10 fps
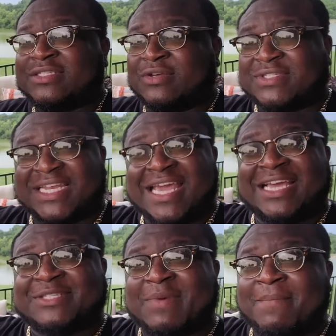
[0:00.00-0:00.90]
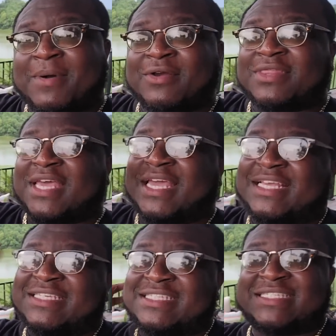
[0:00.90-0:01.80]
So today is my
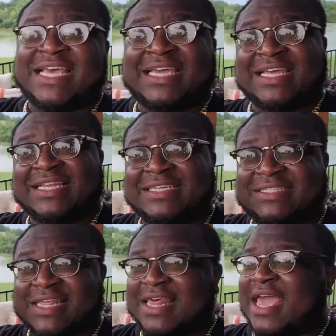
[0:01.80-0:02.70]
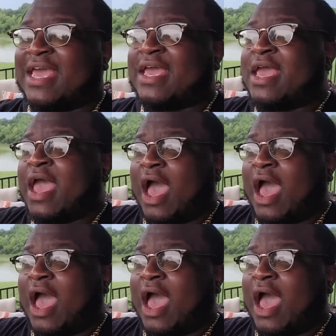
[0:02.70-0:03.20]
birthday. Secondly to that,